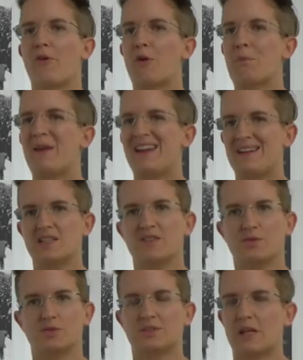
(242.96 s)
very
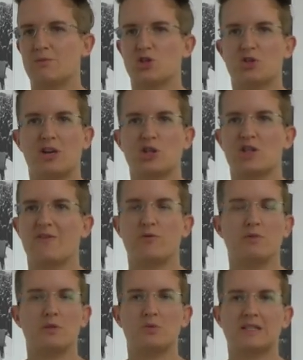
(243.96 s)
peaceful demonstration.
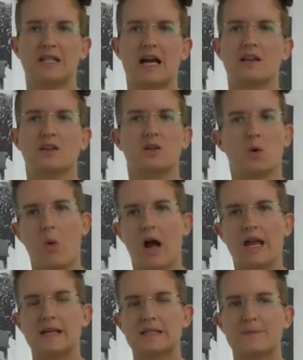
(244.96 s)
Everybody was sat and
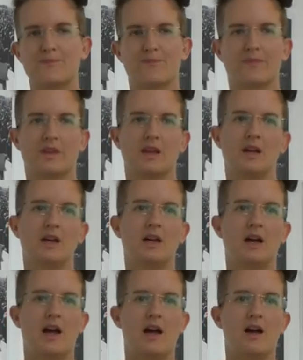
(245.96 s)
quiet.
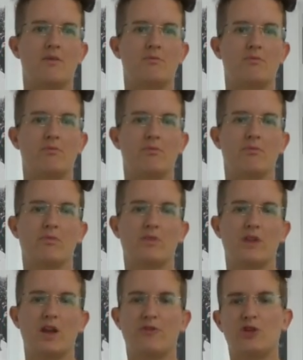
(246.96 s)
Um,
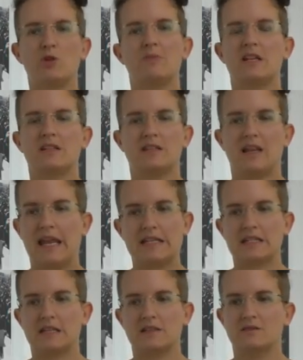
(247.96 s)
a few minutes
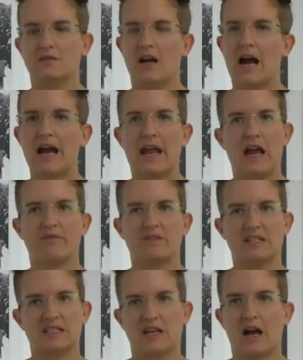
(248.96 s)
later, I have
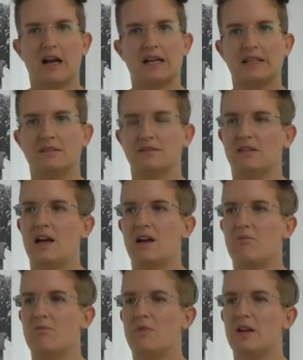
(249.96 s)
this guy.
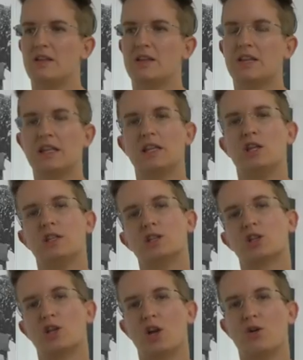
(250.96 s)
Um, and the thing that you need
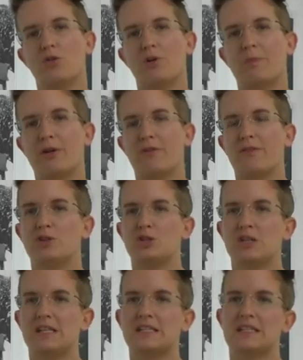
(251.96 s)
to know about
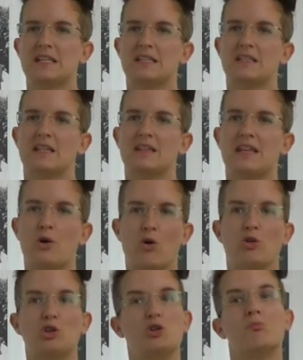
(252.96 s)
refugees is that they
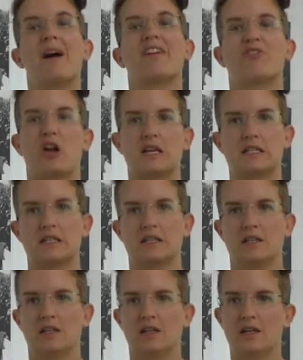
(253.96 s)
call you my friend.
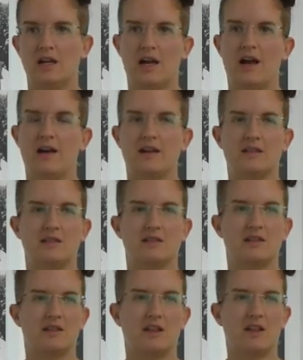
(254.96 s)
And